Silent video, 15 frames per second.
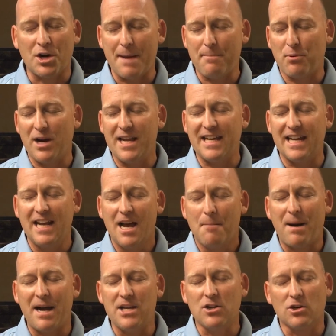Lord, I pray
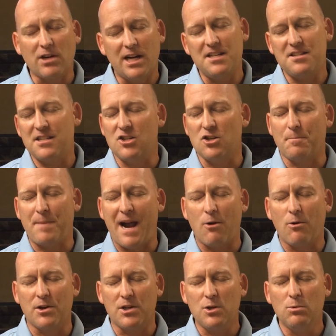that by your grace and your
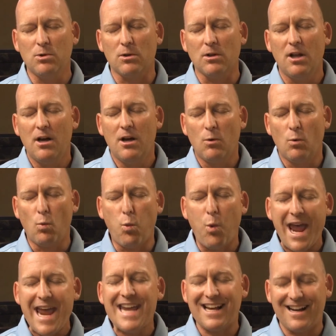power, you will
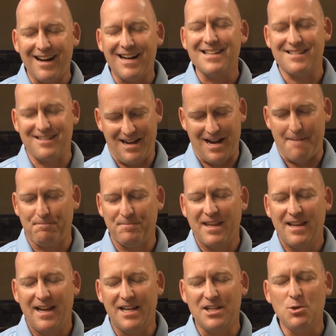wake us
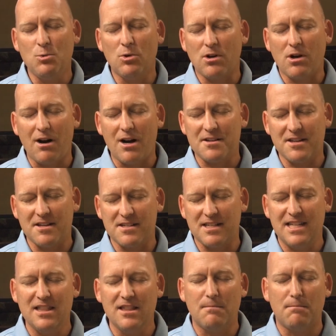up and you will cause
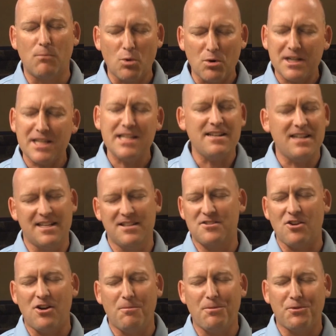us in the
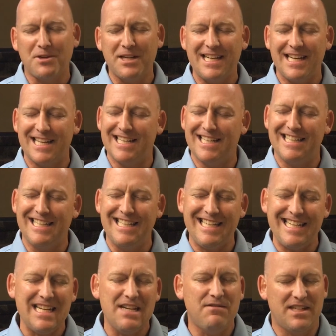morning in Psalm 3 and in
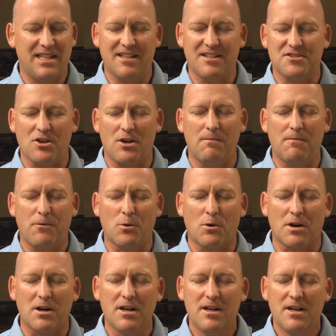the evening in Psalm
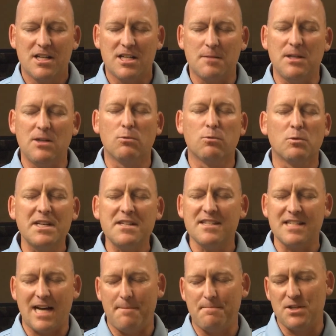4 to be
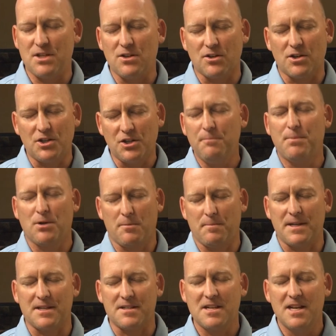risen up to your good
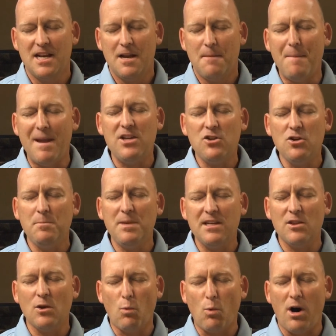purpose. May
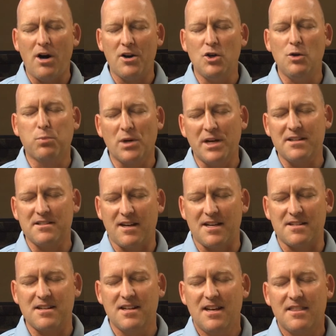you be the one who
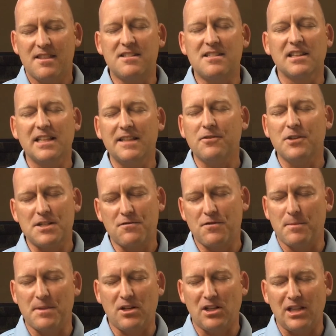brings us the
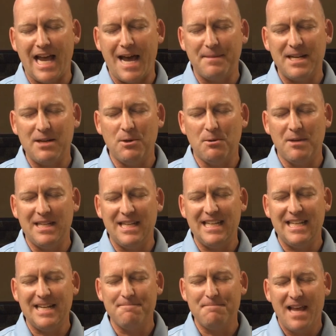deliverance from calamity when
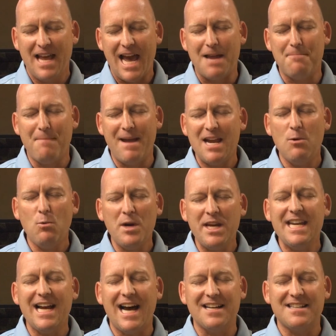we need it, and may
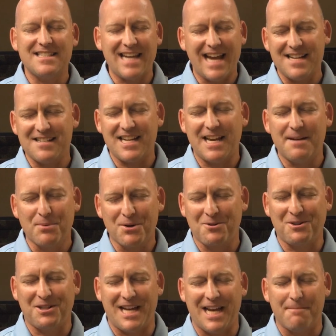we attest
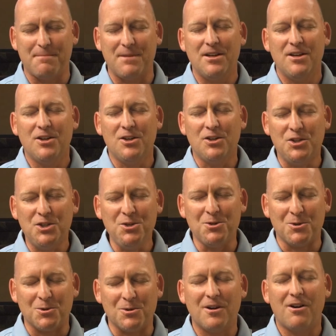and proclaim
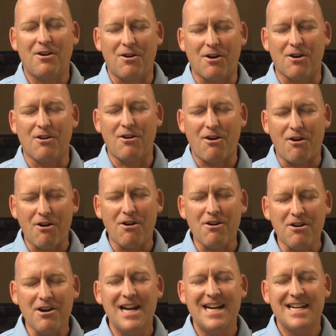you are
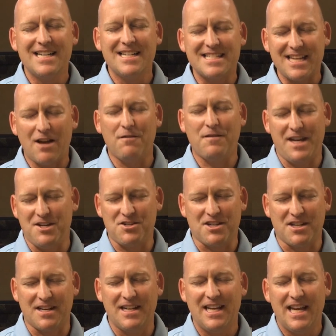our
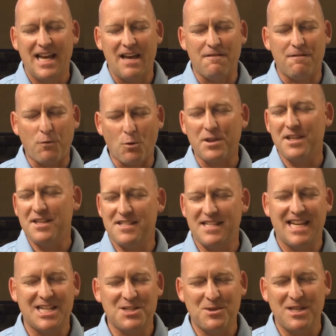salvation. And for
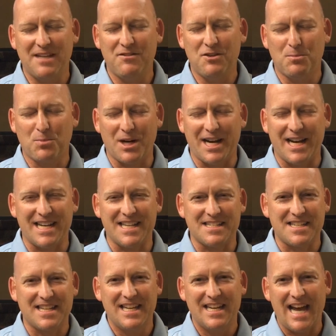these things we give you
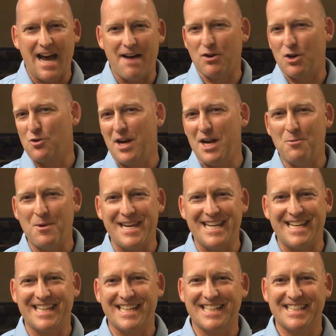praise. Have a great
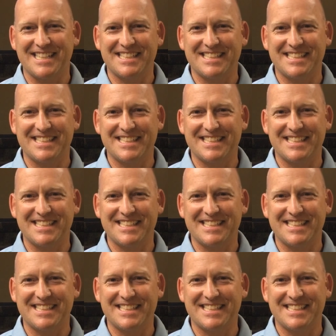week.